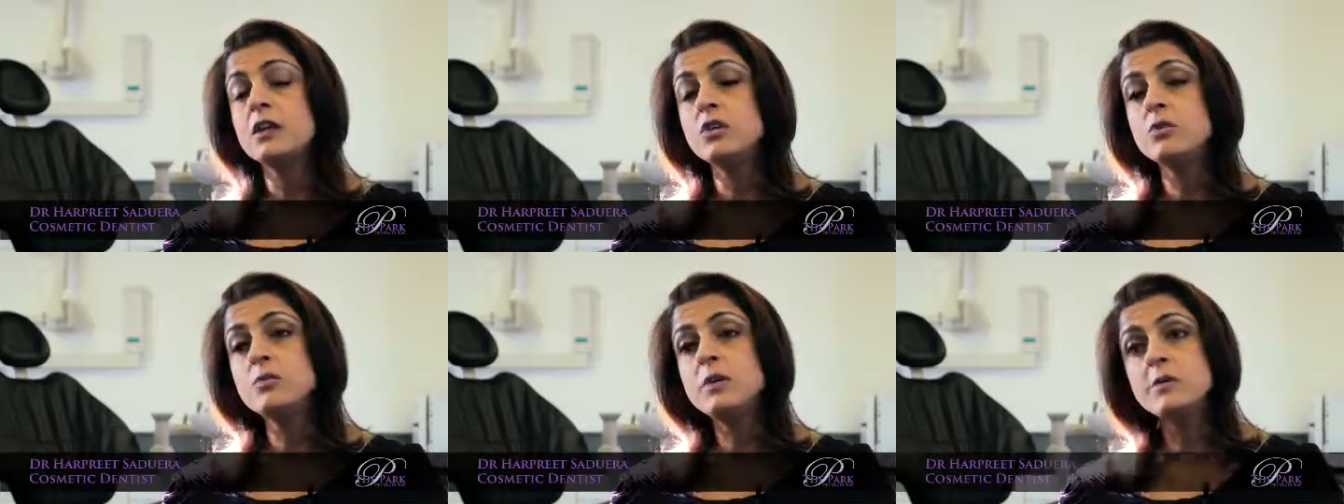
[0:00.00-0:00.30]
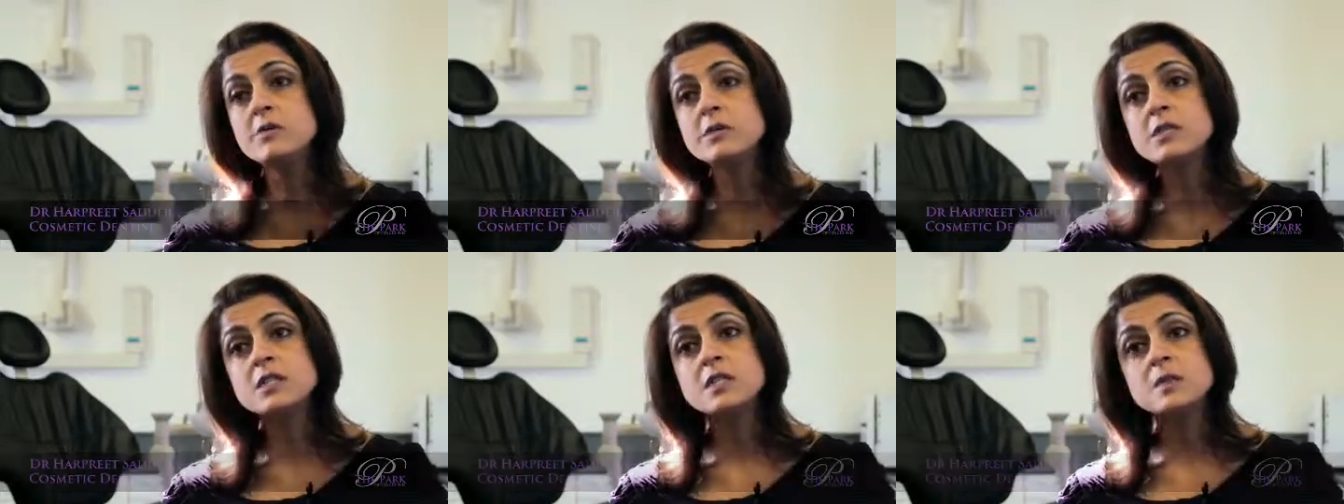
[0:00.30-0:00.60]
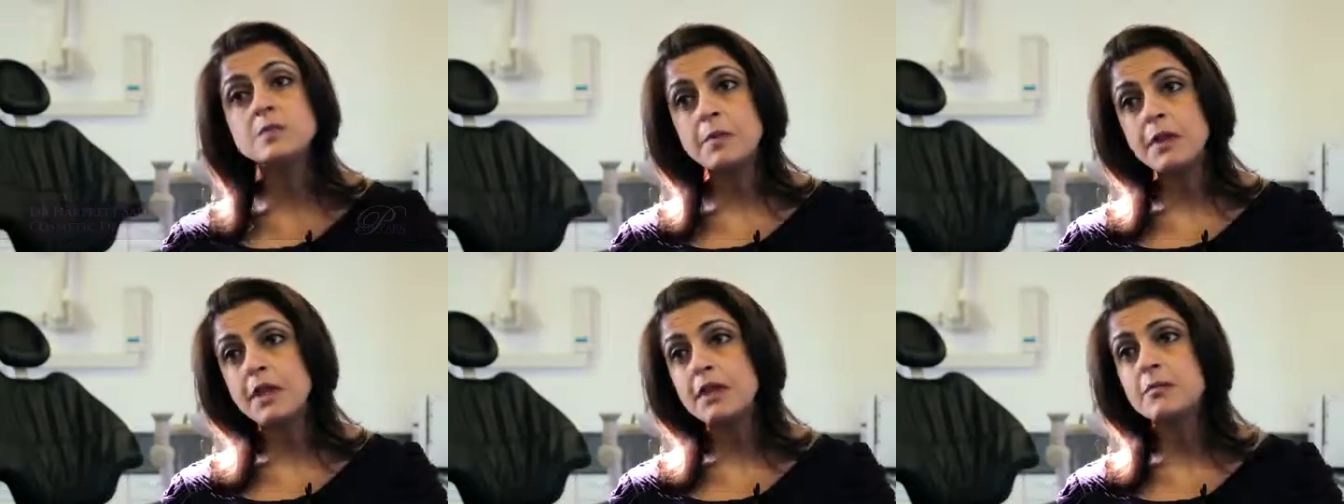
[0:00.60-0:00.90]
you'll be able to
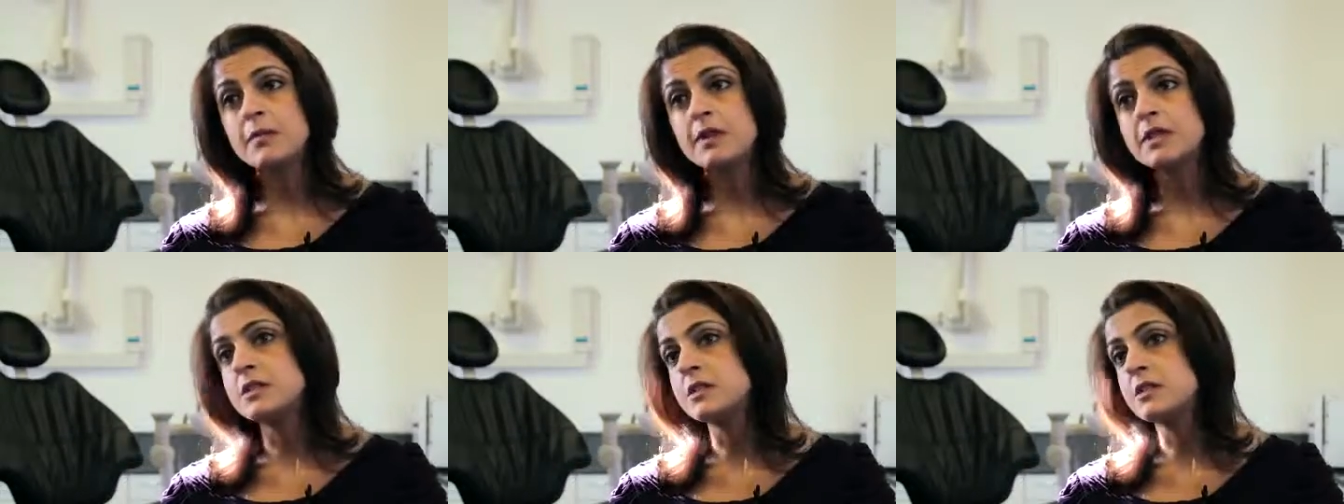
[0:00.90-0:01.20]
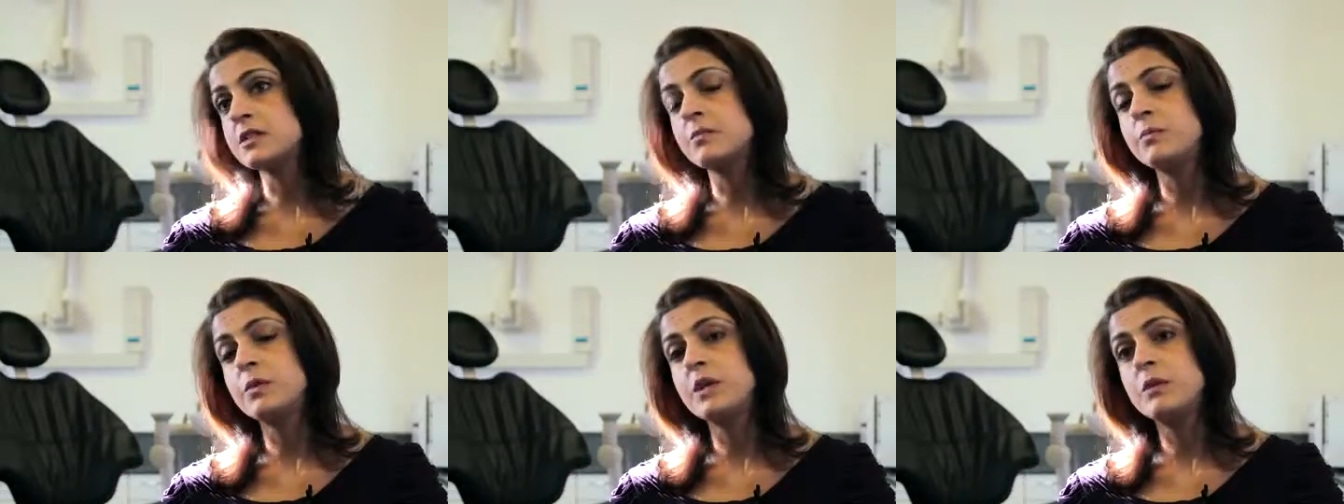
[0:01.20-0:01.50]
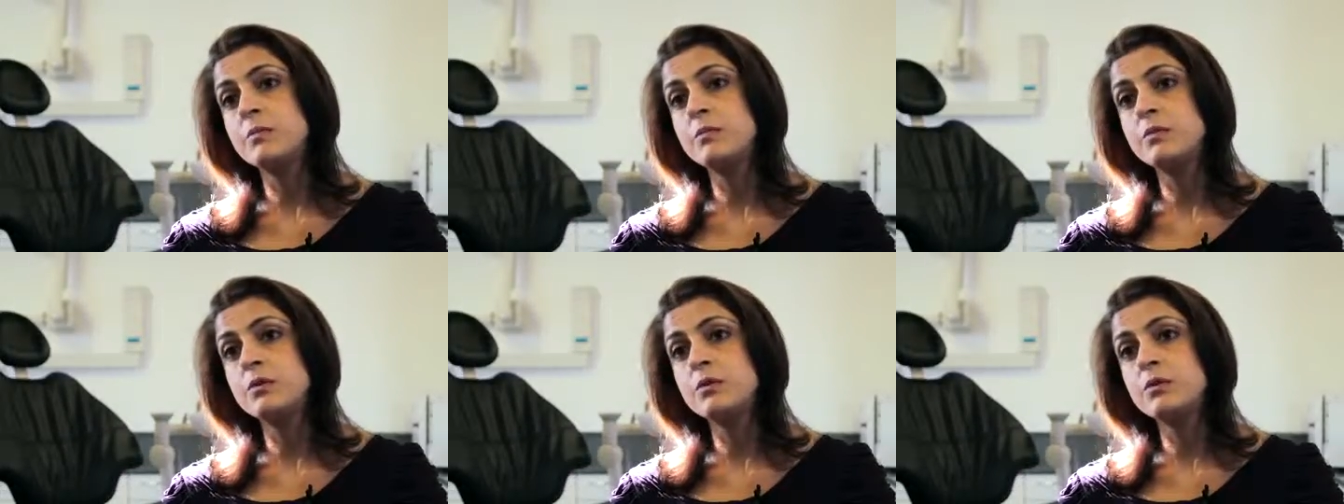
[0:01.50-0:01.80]
speak better to
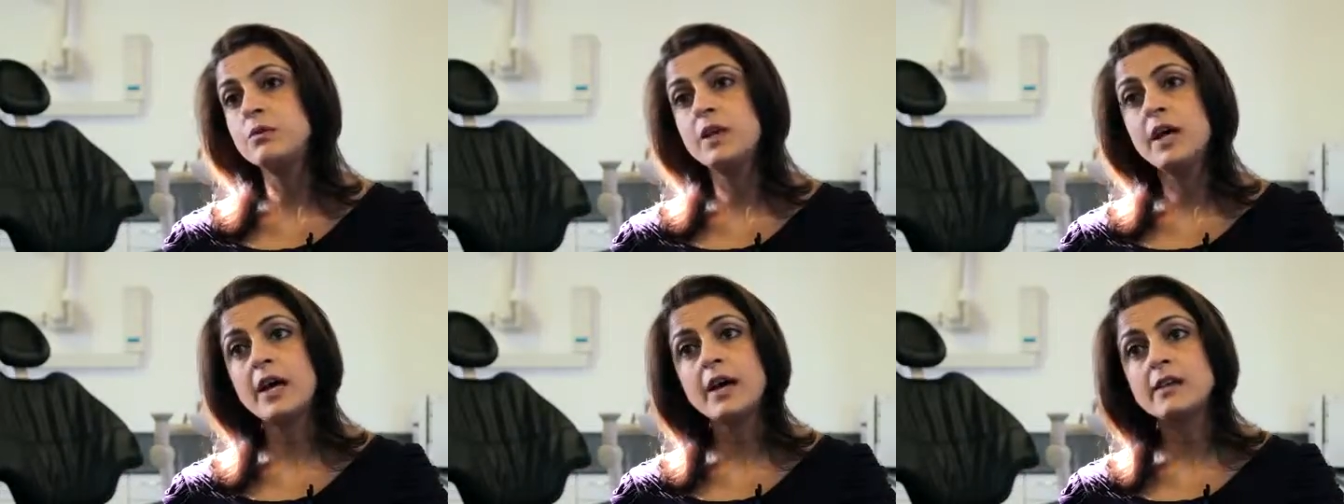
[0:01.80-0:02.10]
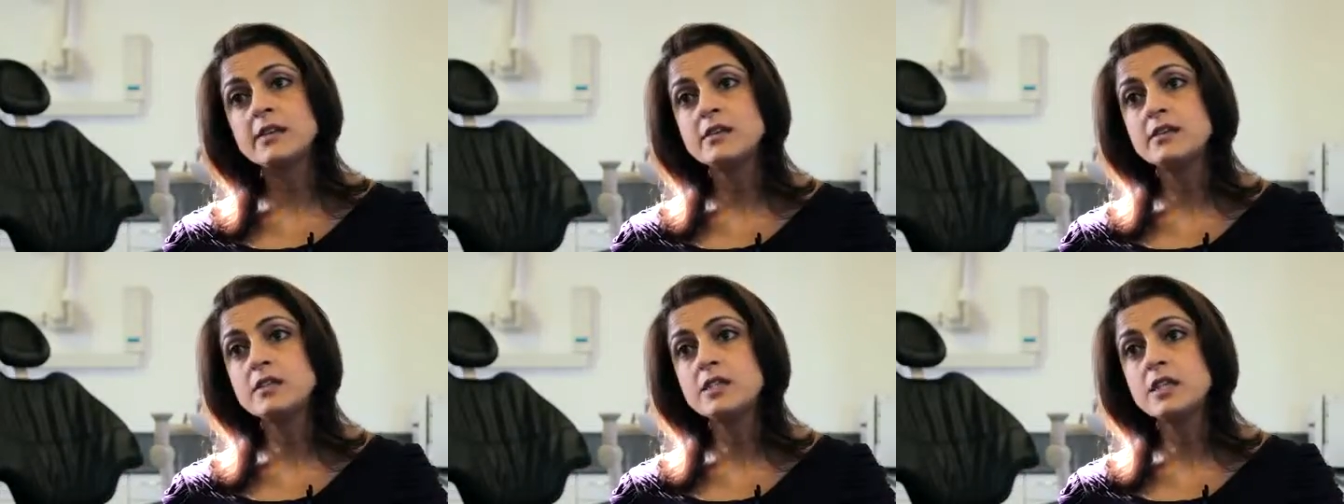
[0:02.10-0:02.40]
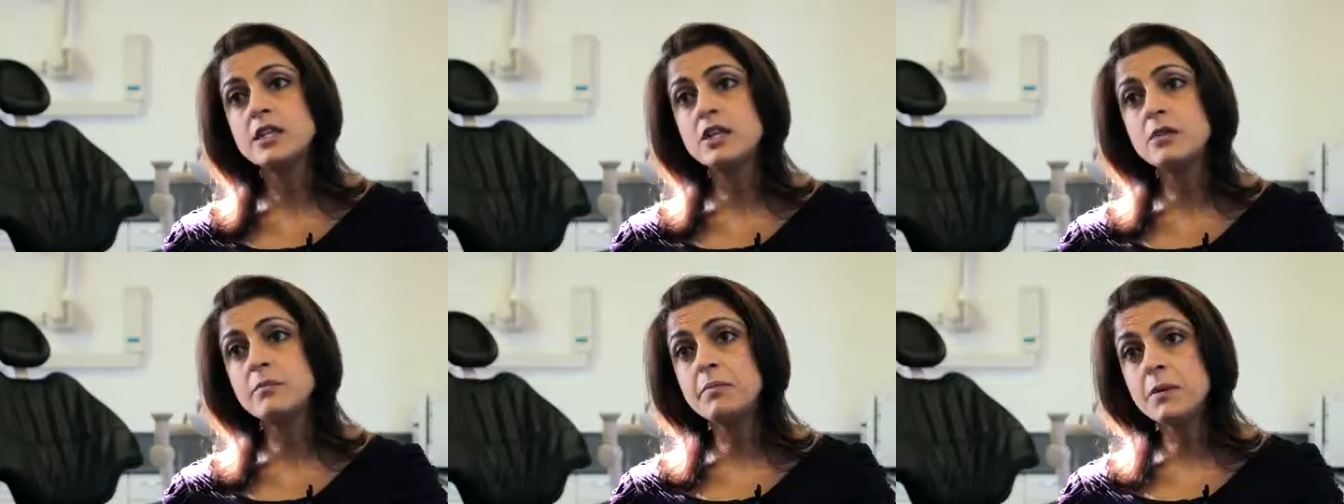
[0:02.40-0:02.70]
people and
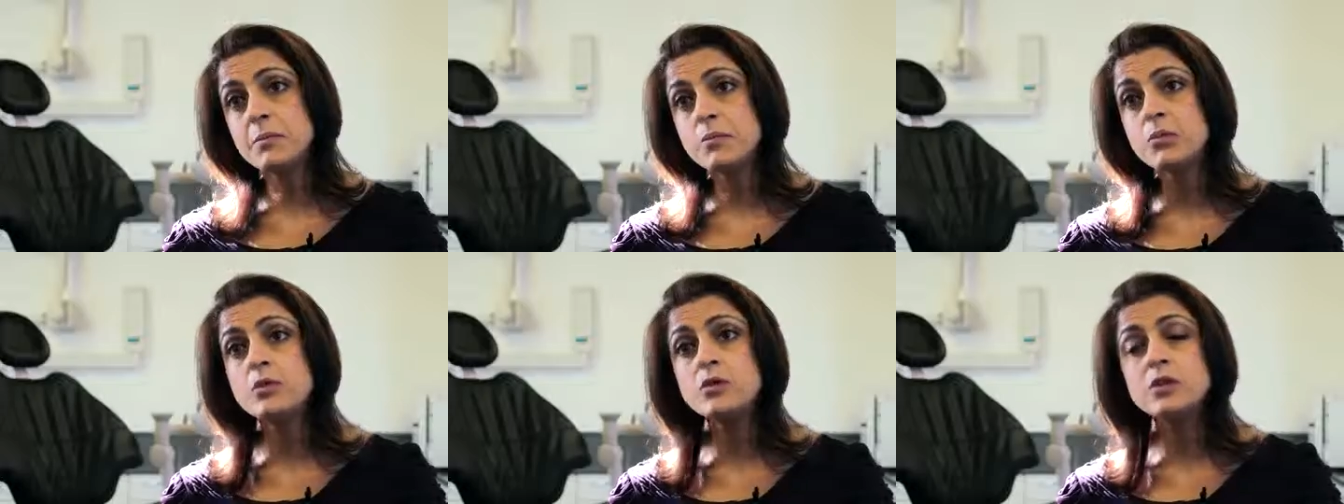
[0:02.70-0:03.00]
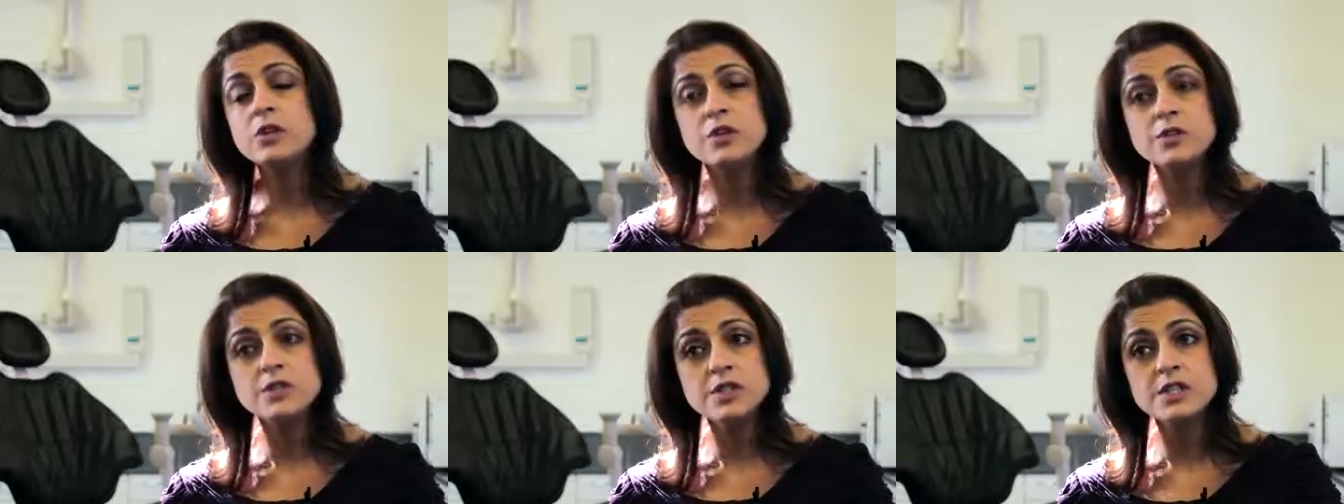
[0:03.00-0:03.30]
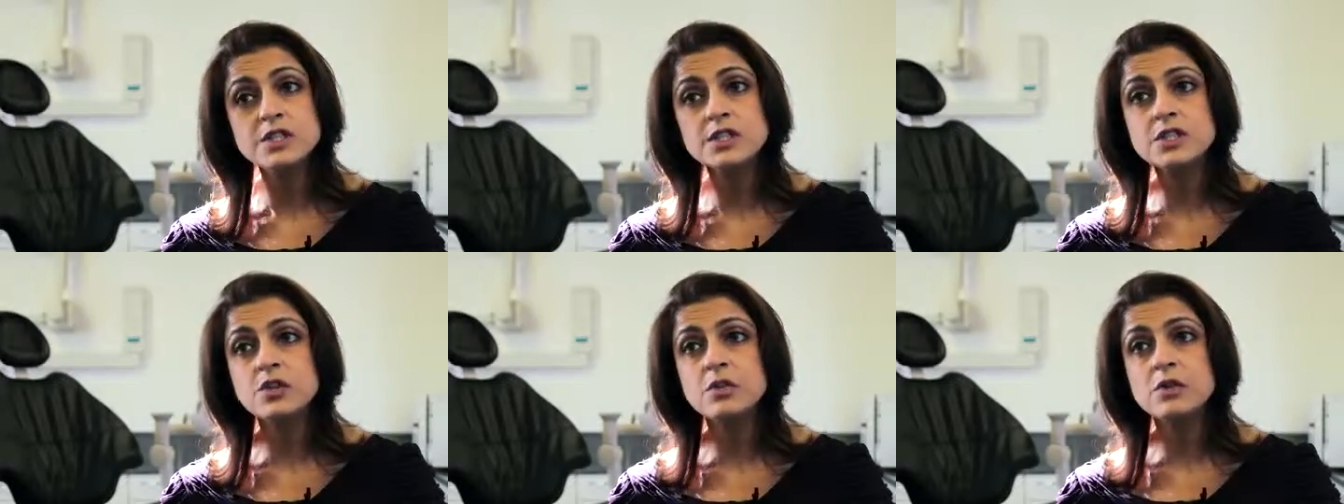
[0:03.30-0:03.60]
you know people will
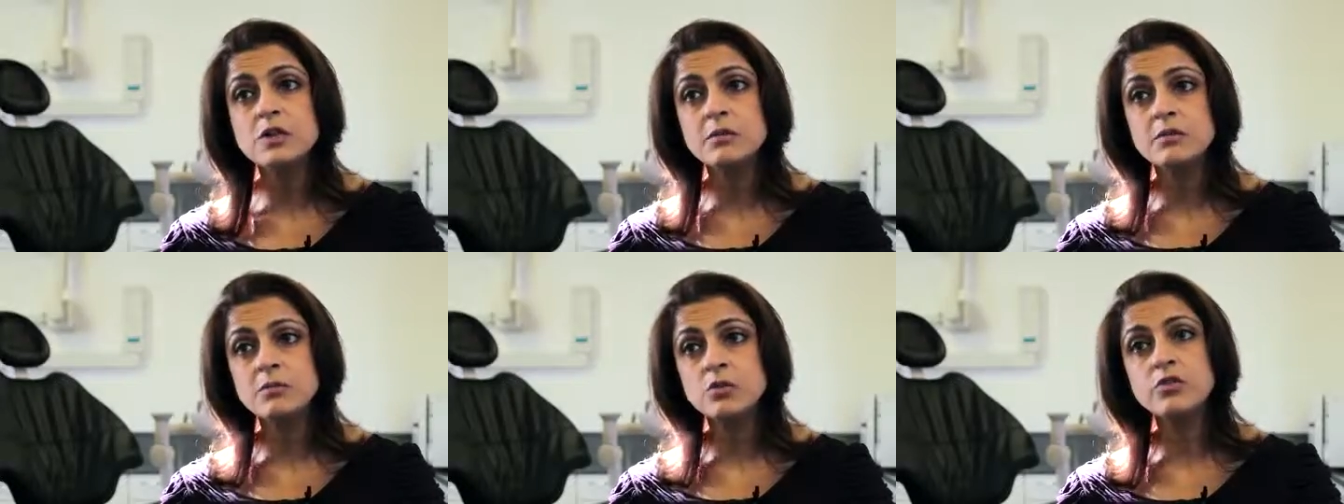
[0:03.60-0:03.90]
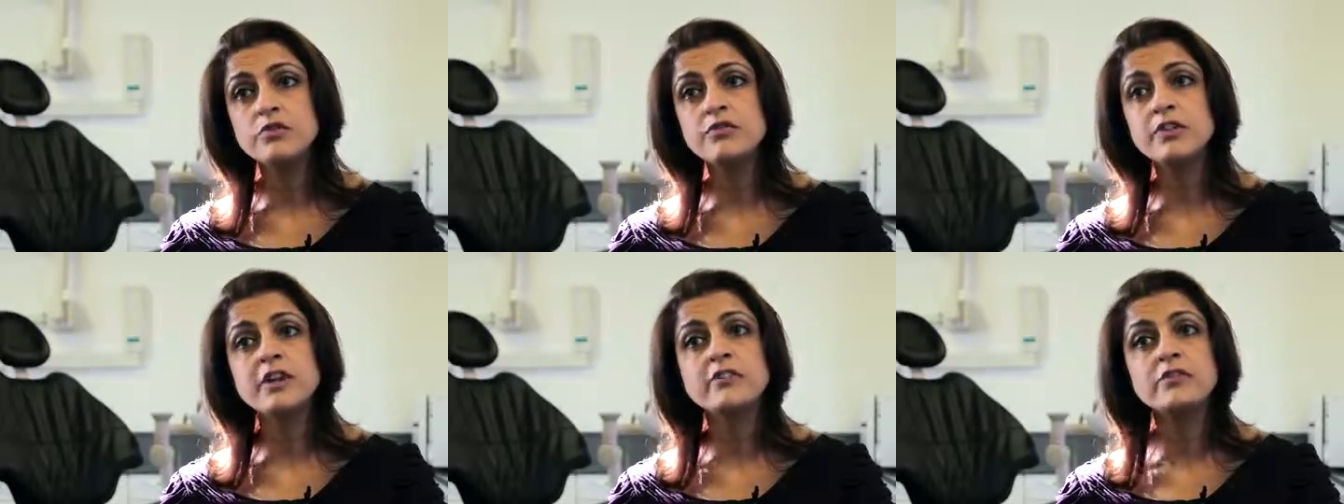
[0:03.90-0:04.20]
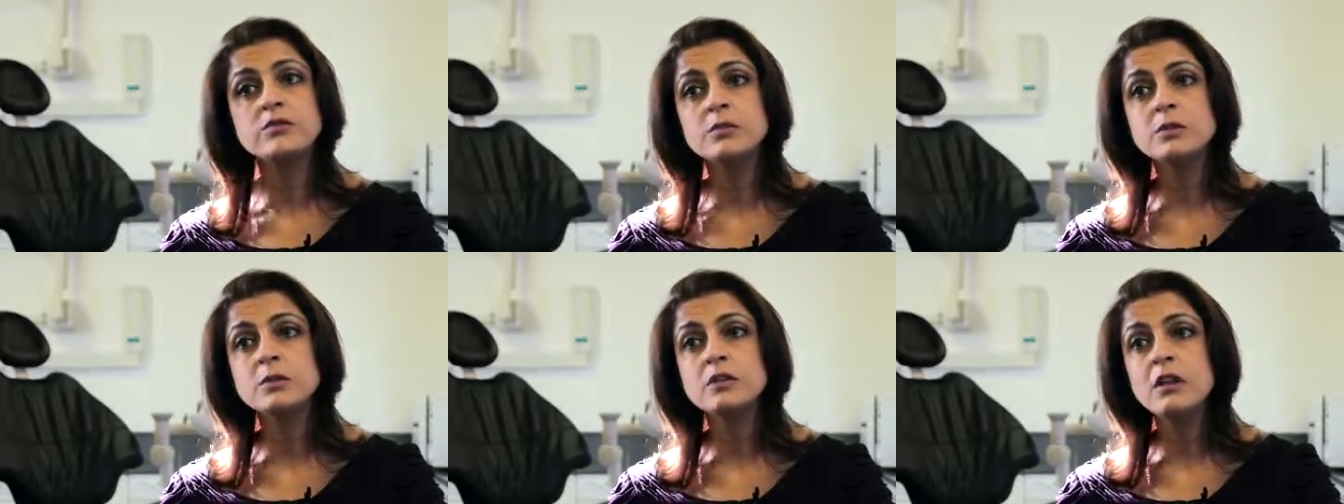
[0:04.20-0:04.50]
notice you in a more
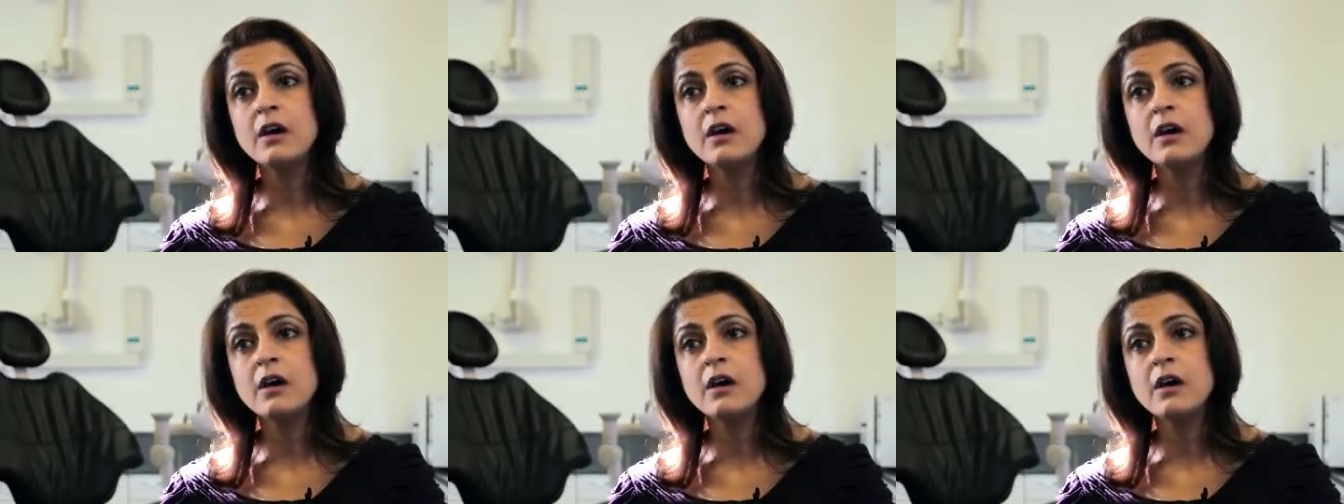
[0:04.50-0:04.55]
favourable